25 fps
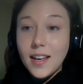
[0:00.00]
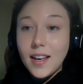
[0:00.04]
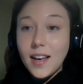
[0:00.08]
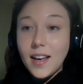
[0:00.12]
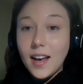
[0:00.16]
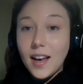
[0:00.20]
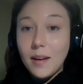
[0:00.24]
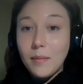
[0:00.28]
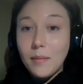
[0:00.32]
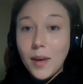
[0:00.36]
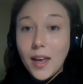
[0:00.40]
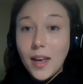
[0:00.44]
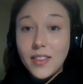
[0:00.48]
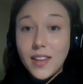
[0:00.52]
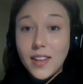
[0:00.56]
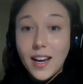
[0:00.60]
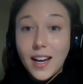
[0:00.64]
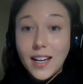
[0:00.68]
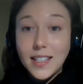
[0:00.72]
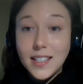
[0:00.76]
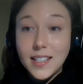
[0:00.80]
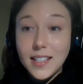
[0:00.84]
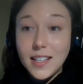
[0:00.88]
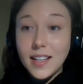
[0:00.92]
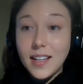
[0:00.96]
And the
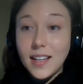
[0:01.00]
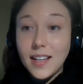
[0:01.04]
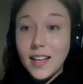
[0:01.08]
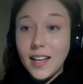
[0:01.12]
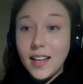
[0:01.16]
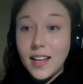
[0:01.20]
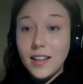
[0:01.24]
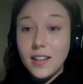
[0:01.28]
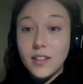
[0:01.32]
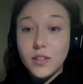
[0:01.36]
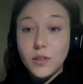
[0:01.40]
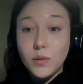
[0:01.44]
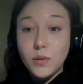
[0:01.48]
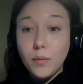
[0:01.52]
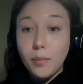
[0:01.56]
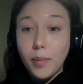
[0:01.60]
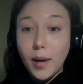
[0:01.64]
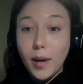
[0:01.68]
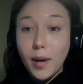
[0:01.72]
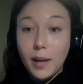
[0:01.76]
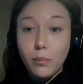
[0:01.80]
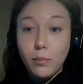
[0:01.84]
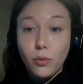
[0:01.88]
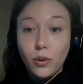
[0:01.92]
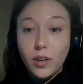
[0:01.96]
idea is
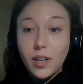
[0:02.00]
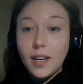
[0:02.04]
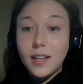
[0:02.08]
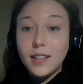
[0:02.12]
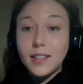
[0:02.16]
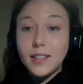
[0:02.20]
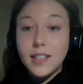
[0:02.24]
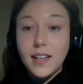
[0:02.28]
by bringing